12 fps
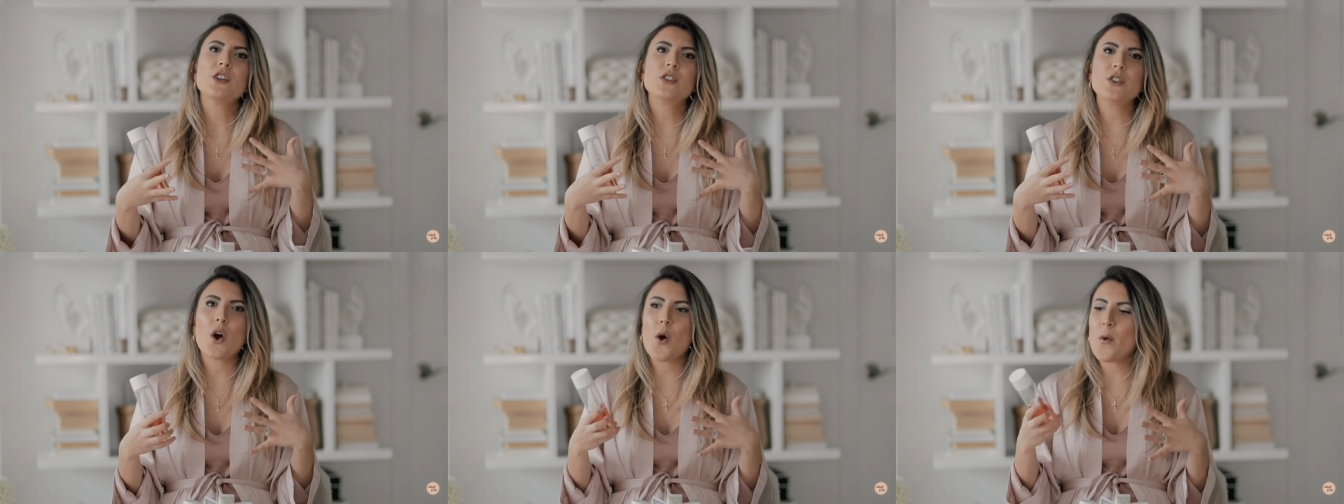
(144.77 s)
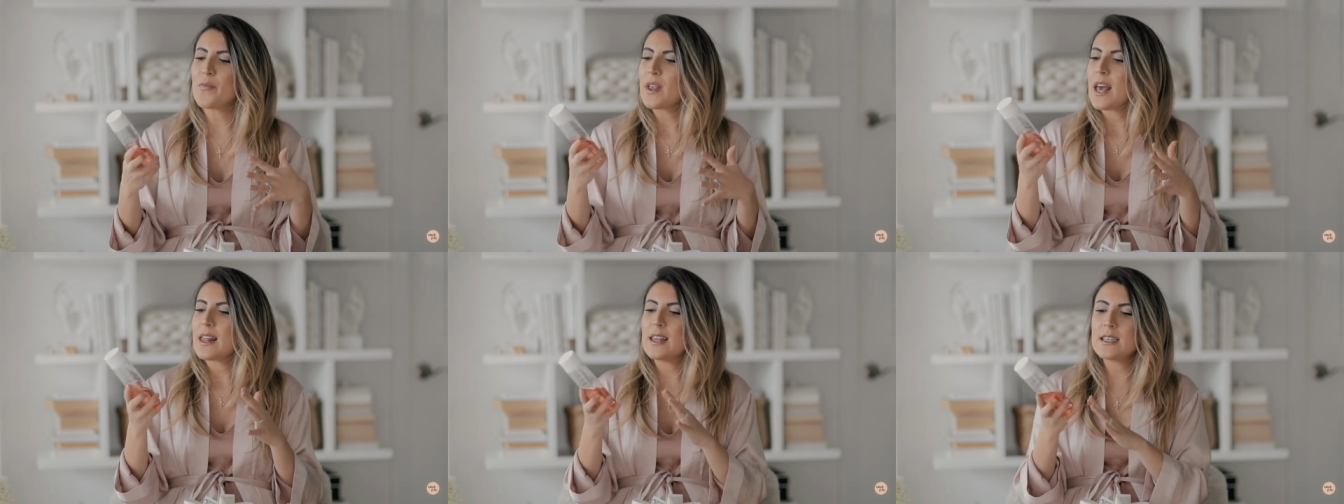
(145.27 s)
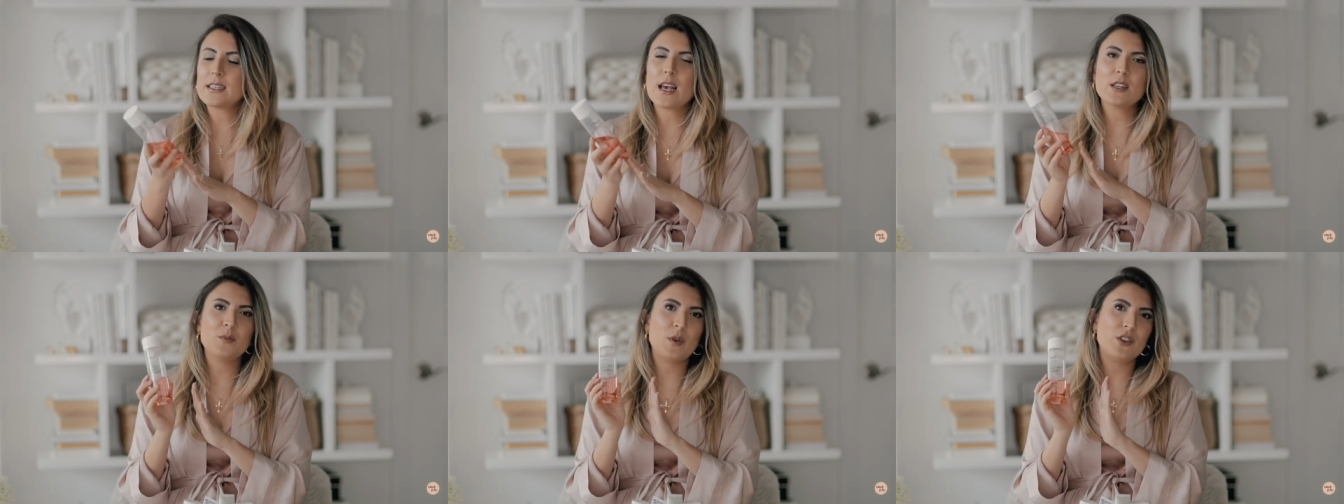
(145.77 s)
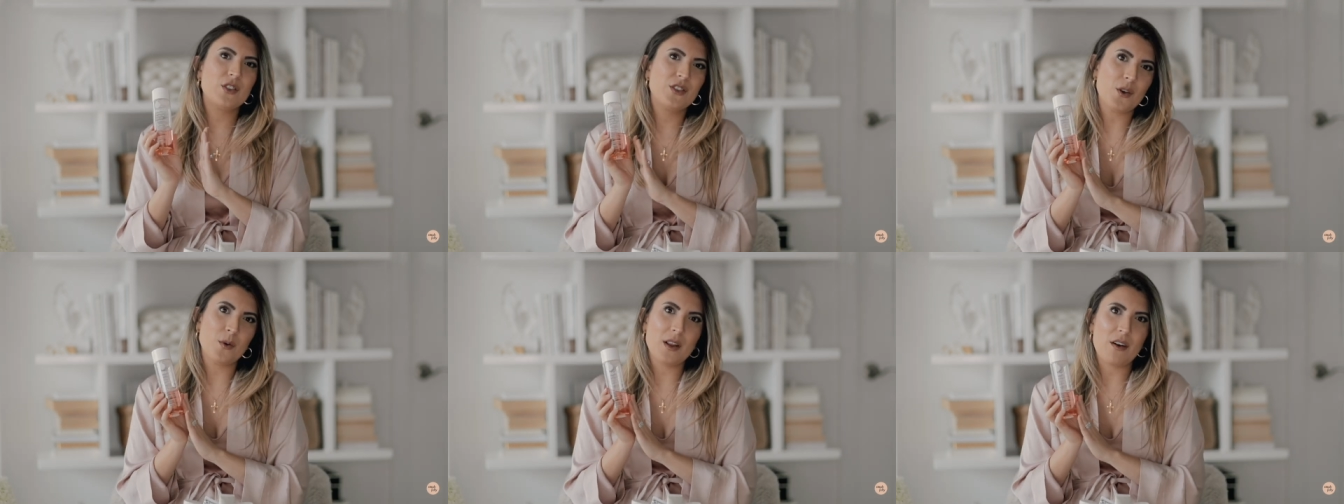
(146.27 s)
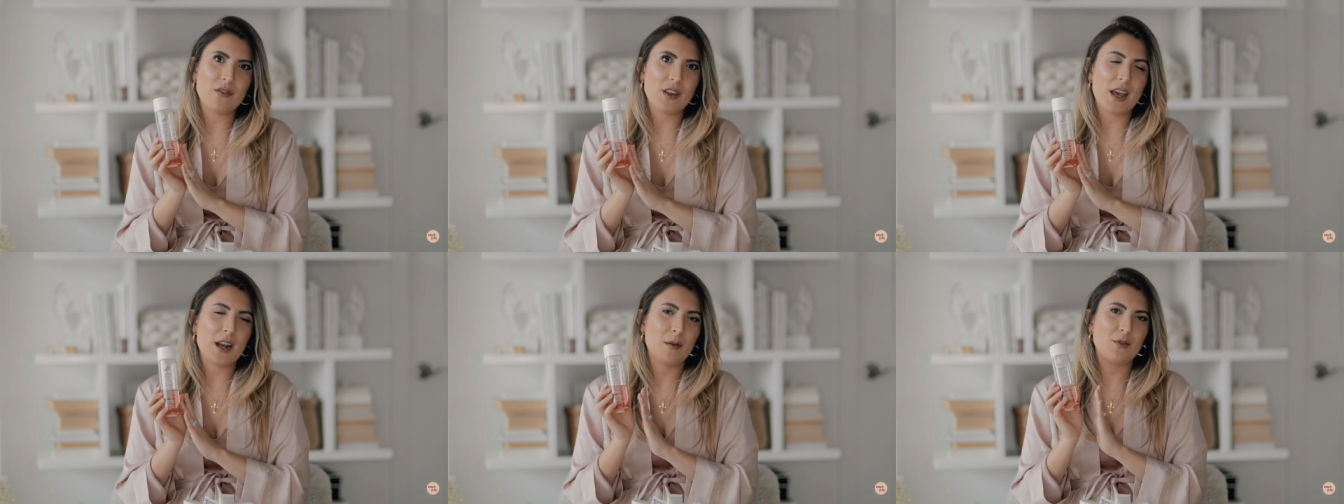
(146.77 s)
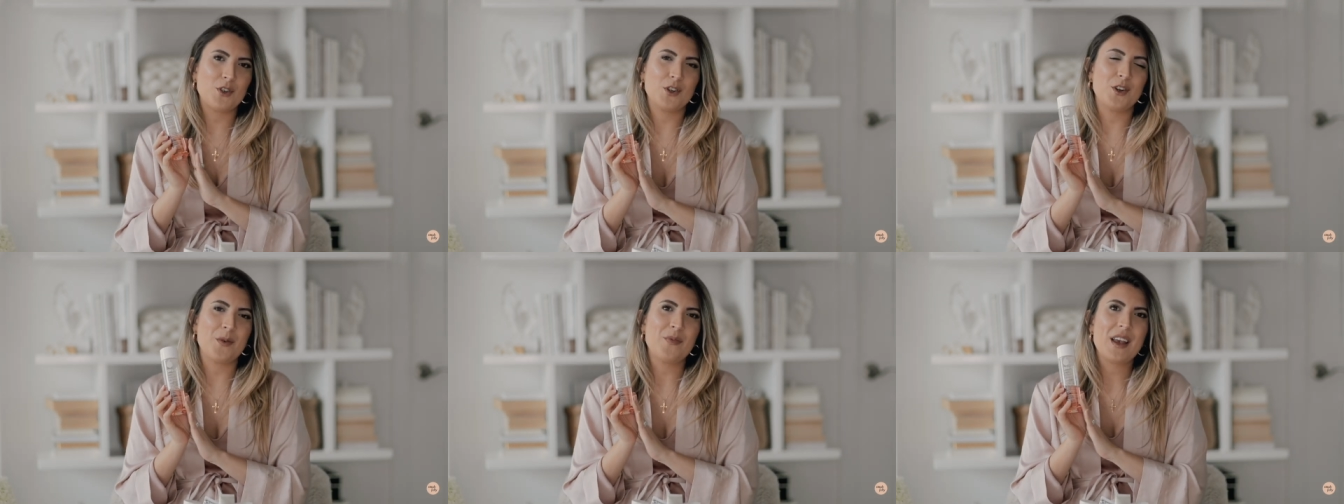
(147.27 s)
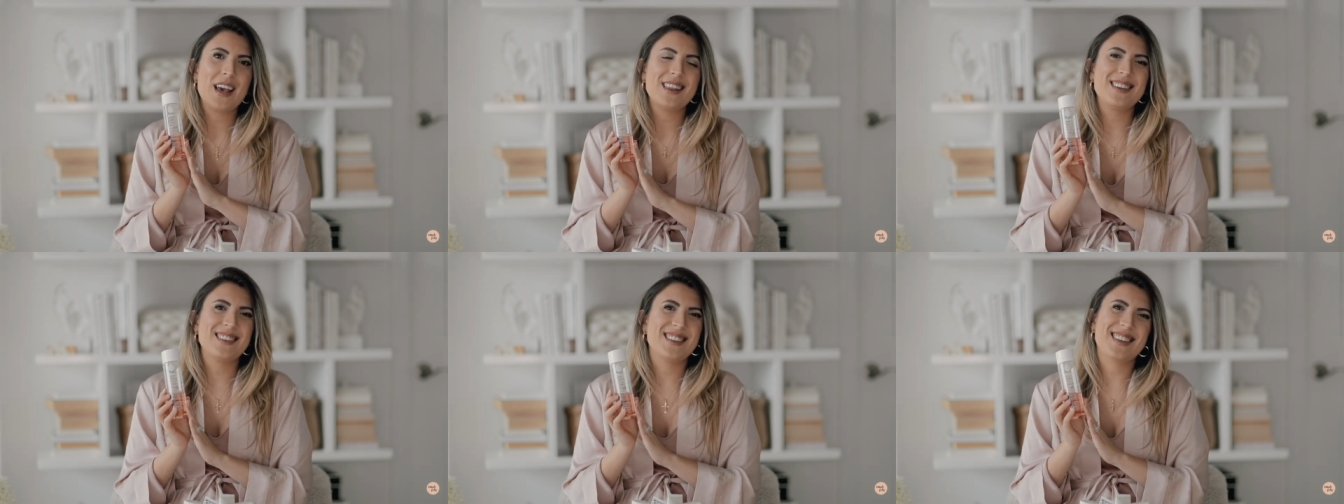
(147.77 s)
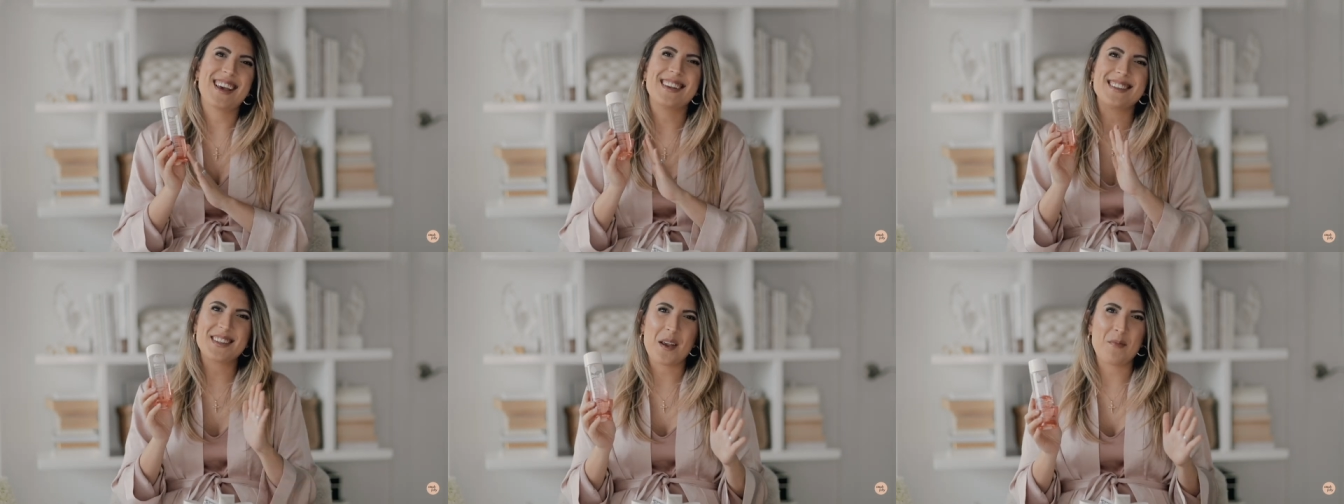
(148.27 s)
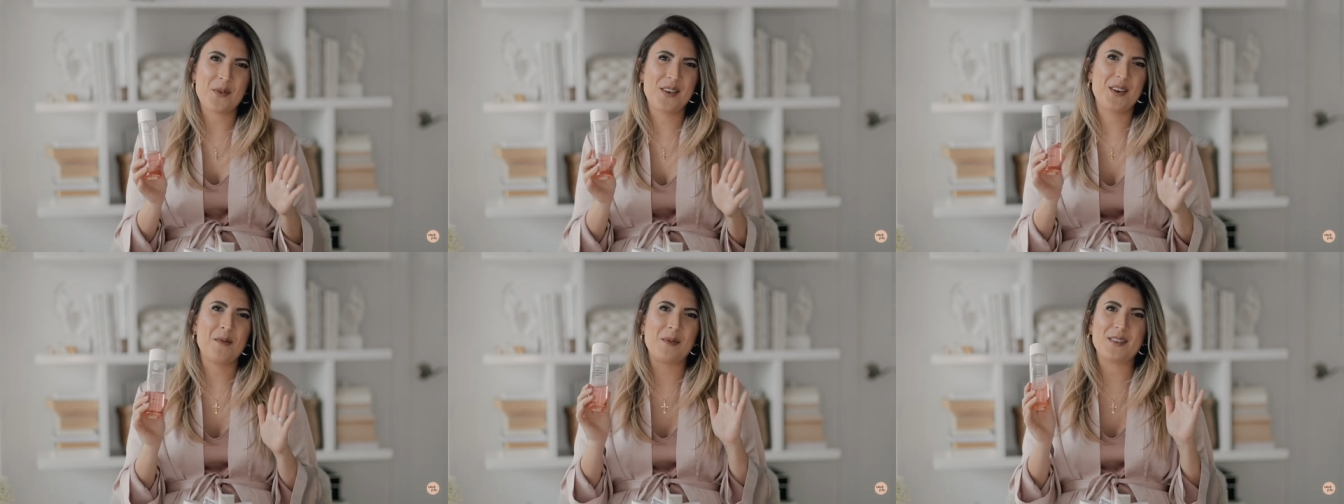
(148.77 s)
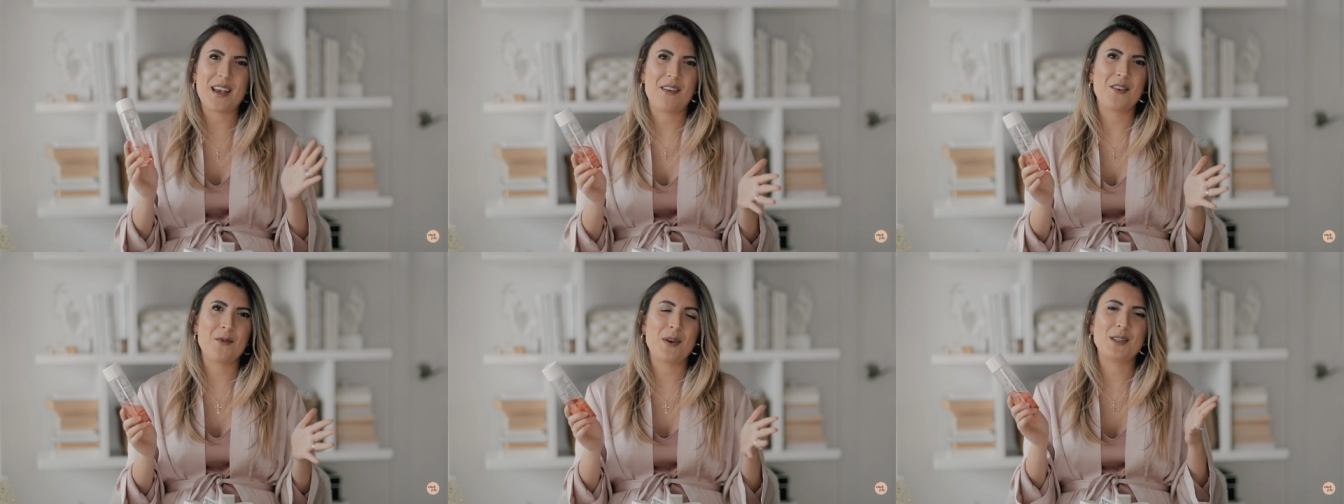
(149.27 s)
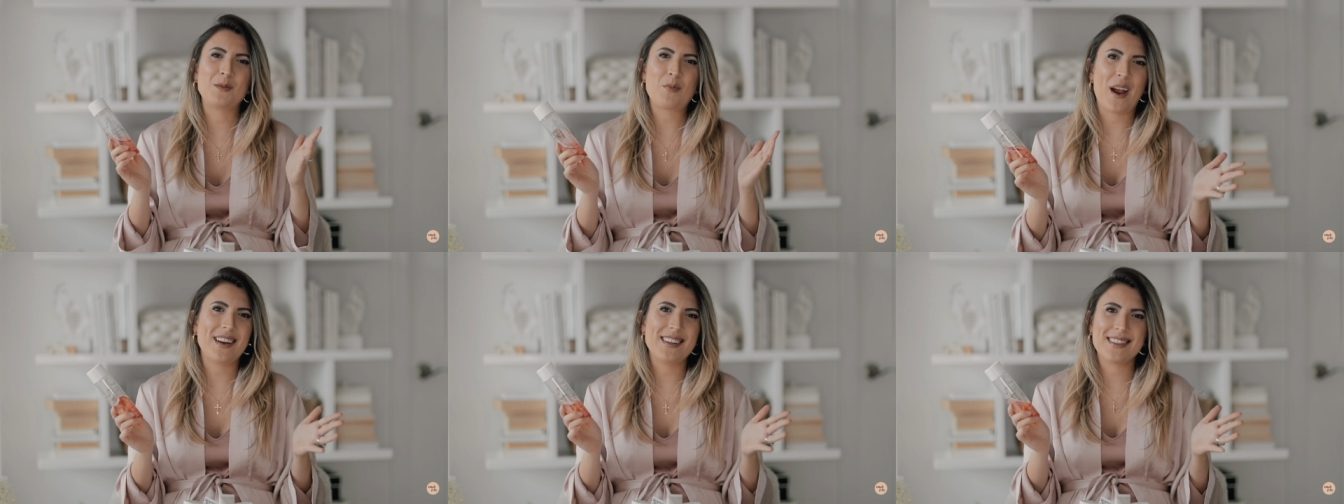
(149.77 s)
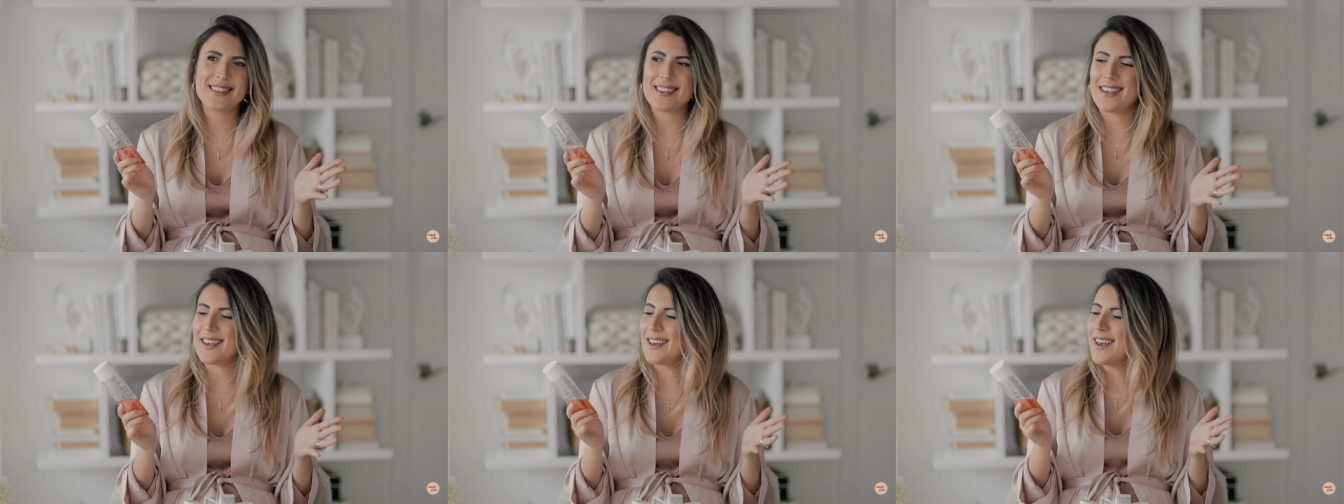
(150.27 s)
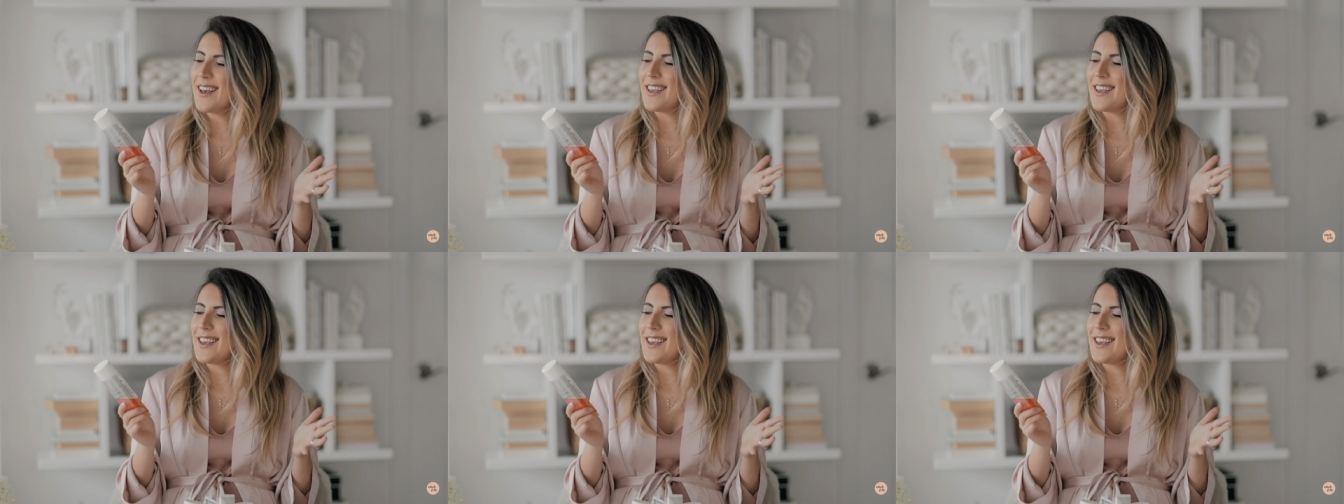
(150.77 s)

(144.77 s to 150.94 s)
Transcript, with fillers: So this has been so lovely and I'm sure this is like a staple in almost everyone's pregnancy,